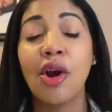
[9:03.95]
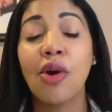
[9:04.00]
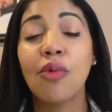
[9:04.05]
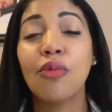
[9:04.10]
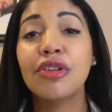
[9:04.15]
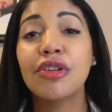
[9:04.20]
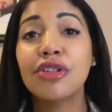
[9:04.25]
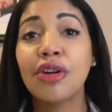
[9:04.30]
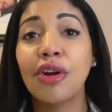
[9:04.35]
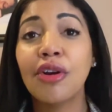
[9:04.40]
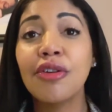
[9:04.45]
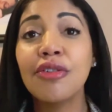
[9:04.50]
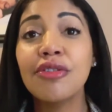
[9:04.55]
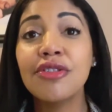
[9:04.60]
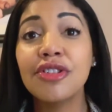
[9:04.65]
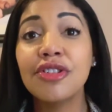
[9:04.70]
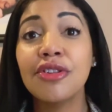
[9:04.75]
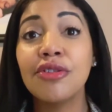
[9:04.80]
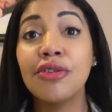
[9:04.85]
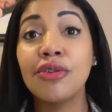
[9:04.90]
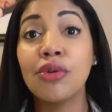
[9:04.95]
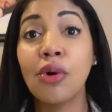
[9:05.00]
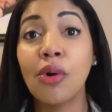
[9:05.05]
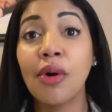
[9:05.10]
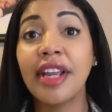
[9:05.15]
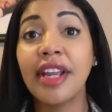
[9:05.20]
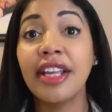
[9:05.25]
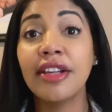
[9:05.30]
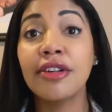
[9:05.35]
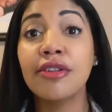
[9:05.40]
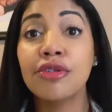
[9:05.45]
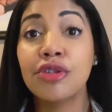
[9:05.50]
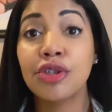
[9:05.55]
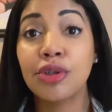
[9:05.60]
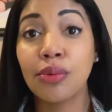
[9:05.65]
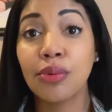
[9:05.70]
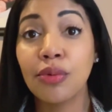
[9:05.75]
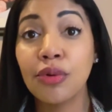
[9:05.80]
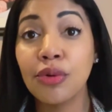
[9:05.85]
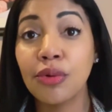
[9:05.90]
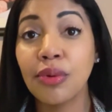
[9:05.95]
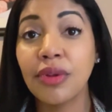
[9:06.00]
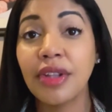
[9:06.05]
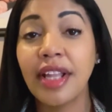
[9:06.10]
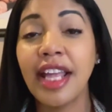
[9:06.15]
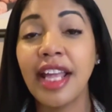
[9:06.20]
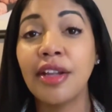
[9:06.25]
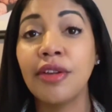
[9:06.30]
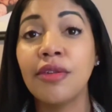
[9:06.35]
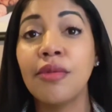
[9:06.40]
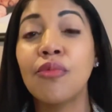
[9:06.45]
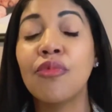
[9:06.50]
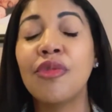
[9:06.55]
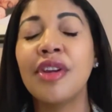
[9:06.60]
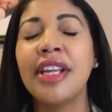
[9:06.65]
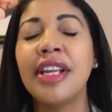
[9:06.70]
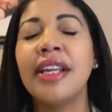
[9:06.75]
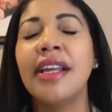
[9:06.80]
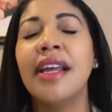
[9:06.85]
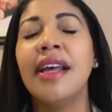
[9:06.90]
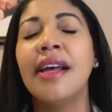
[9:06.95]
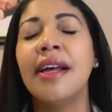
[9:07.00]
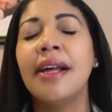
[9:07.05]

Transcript: return to your inner truth and re,